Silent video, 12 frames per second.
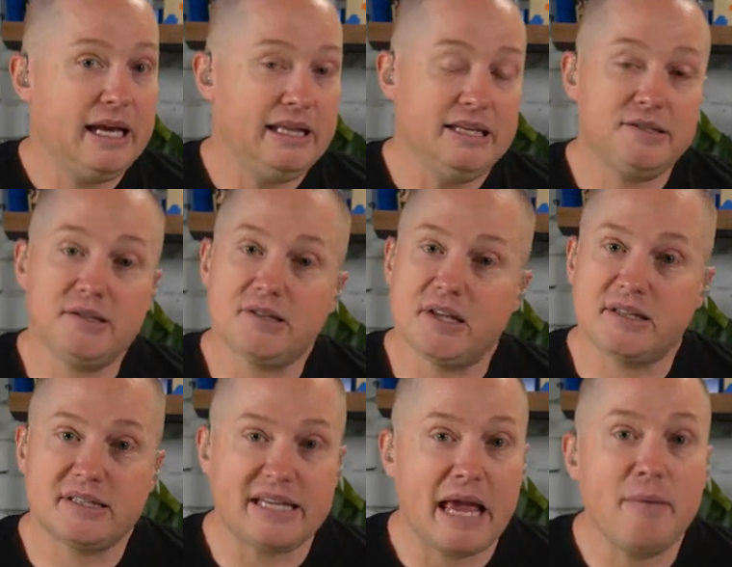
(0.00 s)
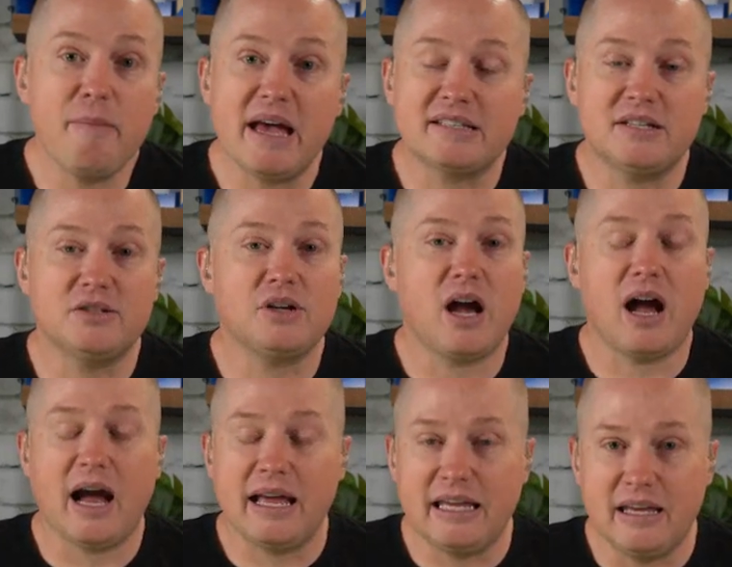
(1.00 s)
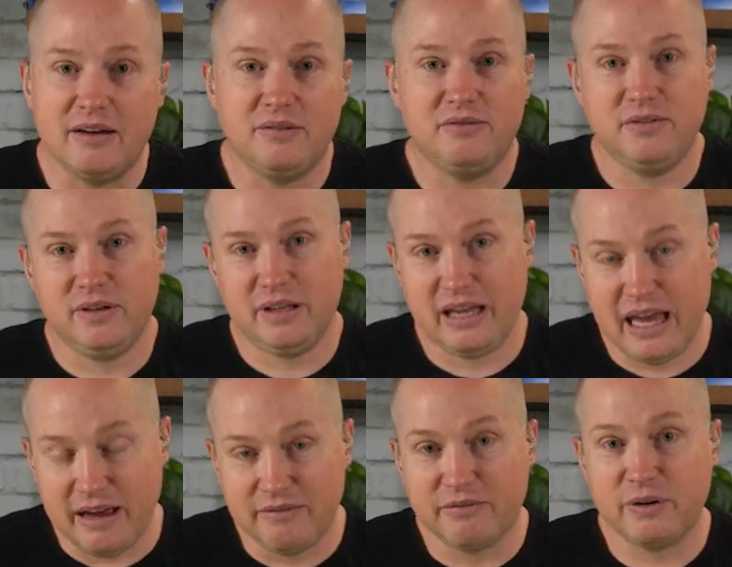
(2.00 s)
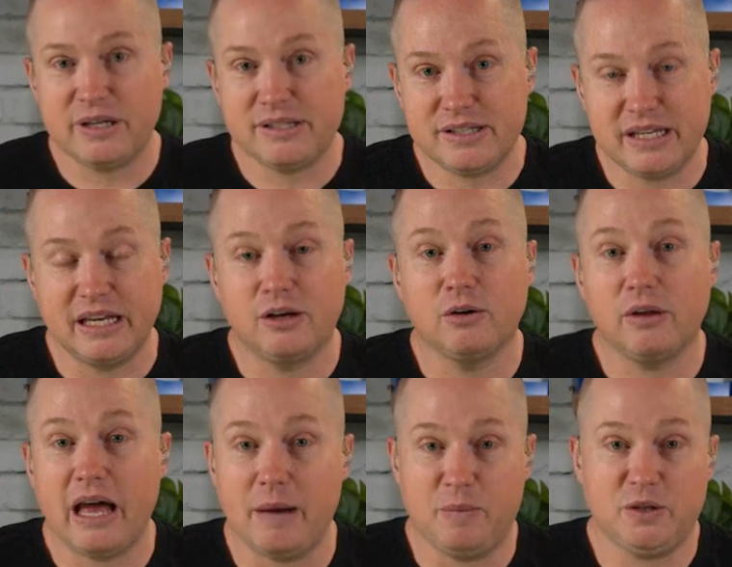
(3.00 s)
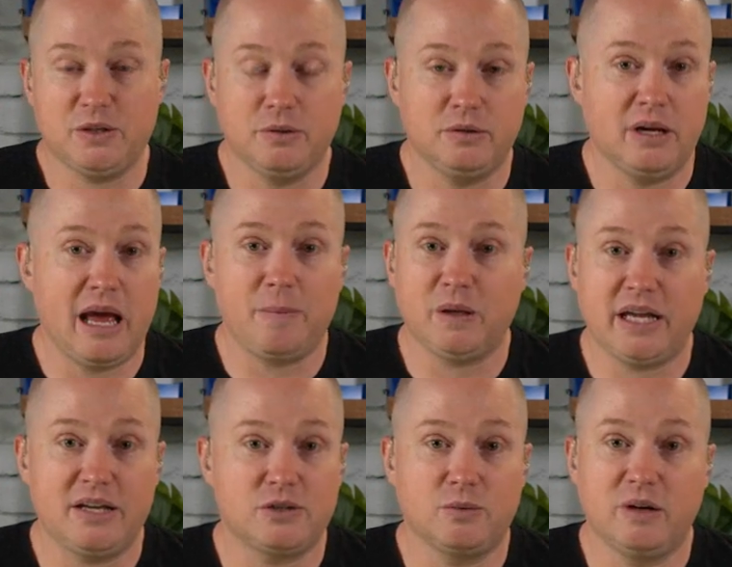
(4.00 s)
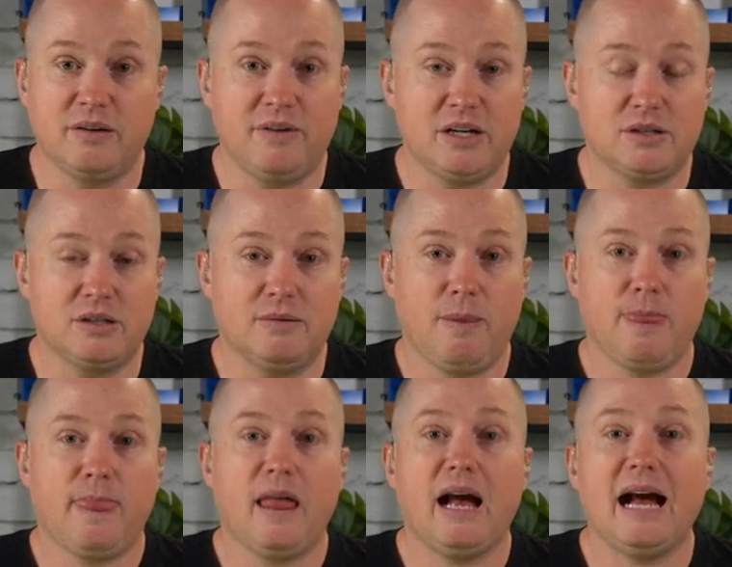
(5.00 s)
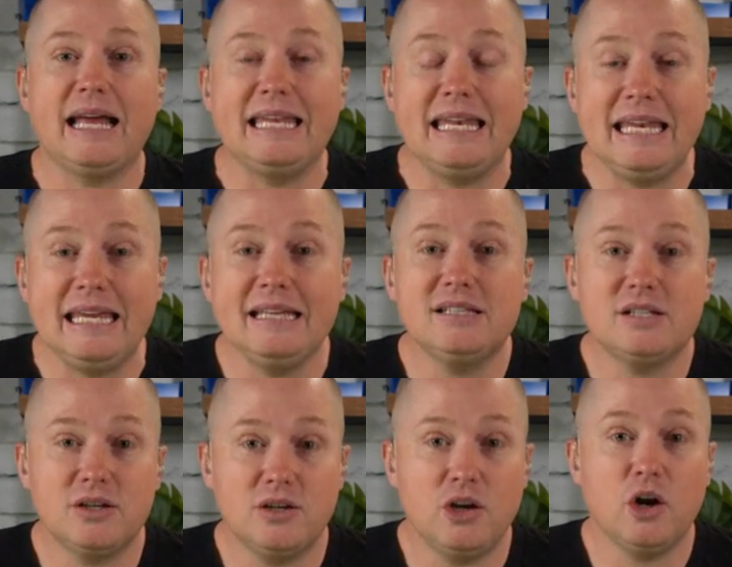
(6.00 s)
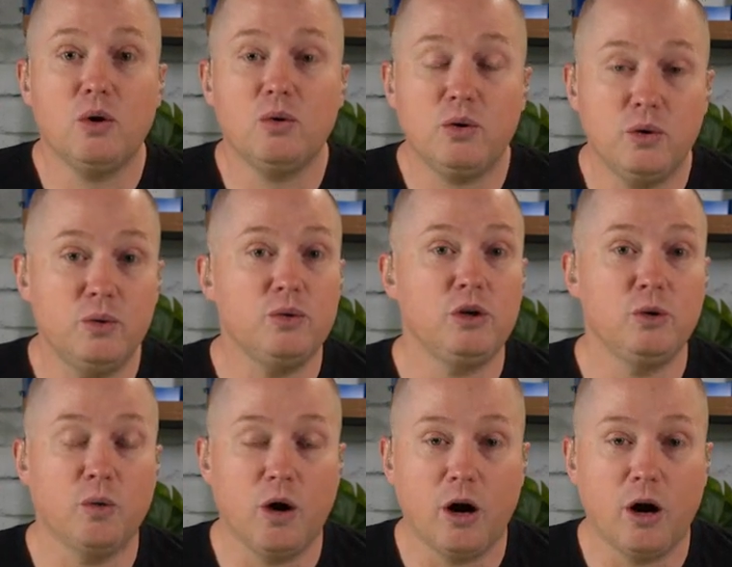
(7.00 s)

And this is the same message I give every single episode on application renovation. I need to know who you